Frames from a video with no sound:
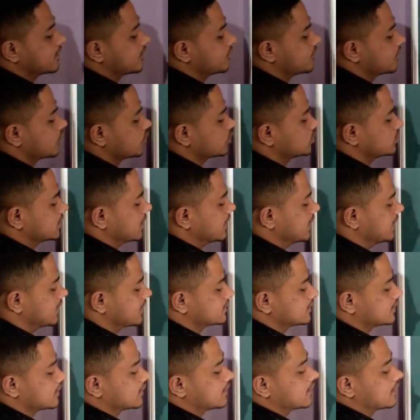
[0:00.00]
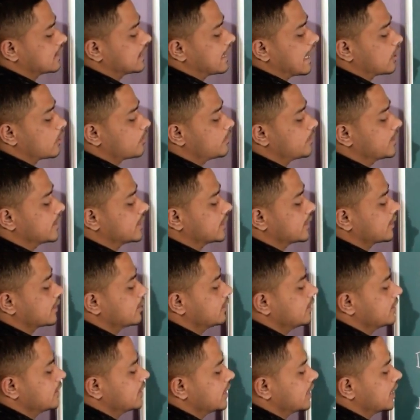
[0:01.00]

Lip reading: If you see its nanometer,